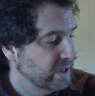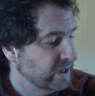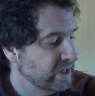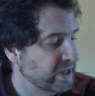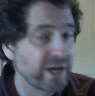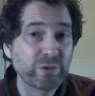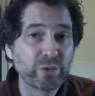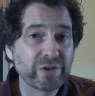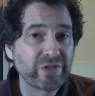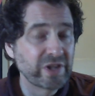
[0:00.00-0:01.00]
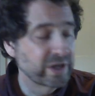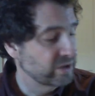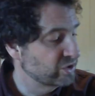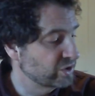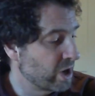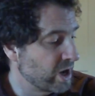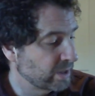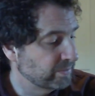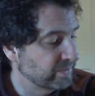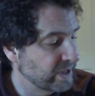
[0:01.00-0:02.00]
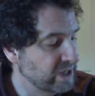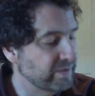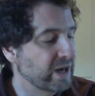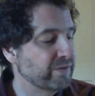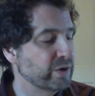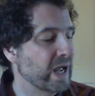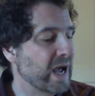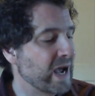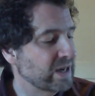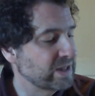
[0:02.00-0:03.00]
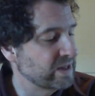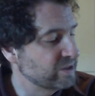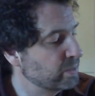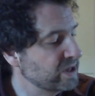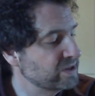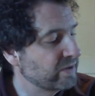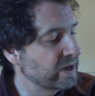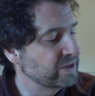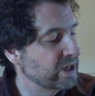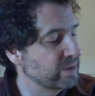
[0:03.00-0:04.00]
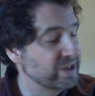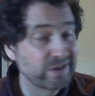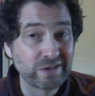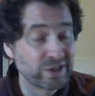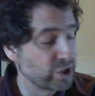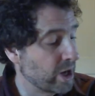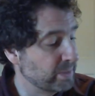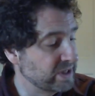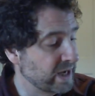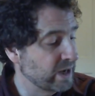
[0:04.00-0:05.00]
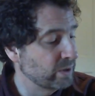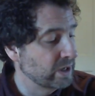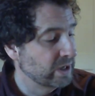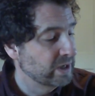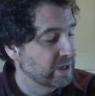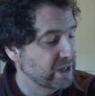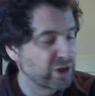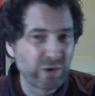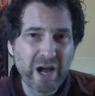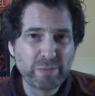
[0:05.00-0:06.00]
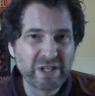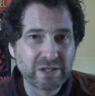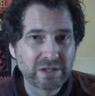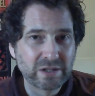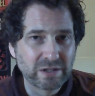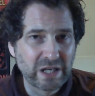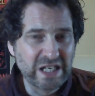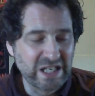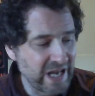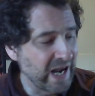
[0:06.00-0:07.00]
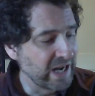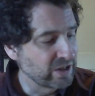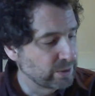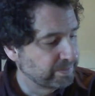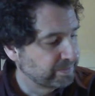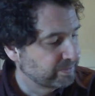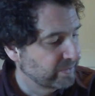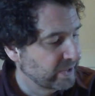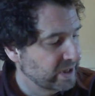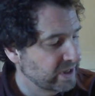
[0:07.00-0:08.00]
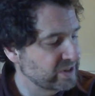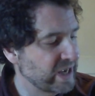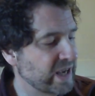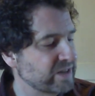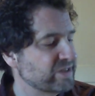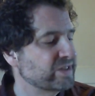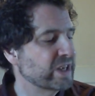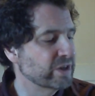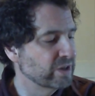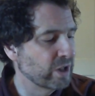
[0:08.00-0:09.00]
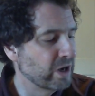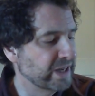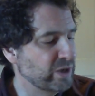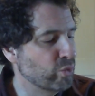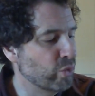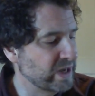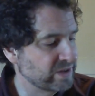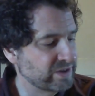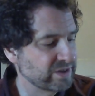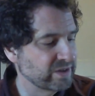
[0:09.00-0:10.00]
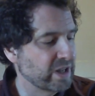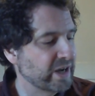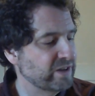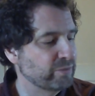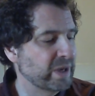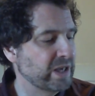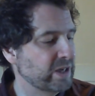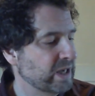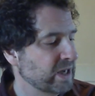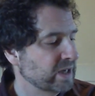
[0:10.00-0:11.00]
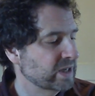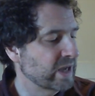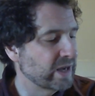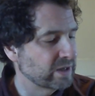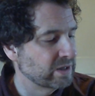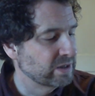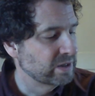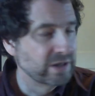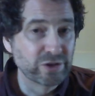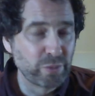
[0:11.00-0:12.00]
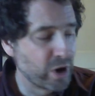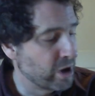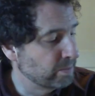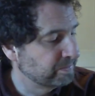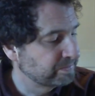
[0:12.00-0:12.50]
He came to a thick stalk, and even after he hacked at its base 5 times, he couldn't chop it down. He grabbed it and yanked. His hand skidded along, and he winced as a line of pain cut his palm.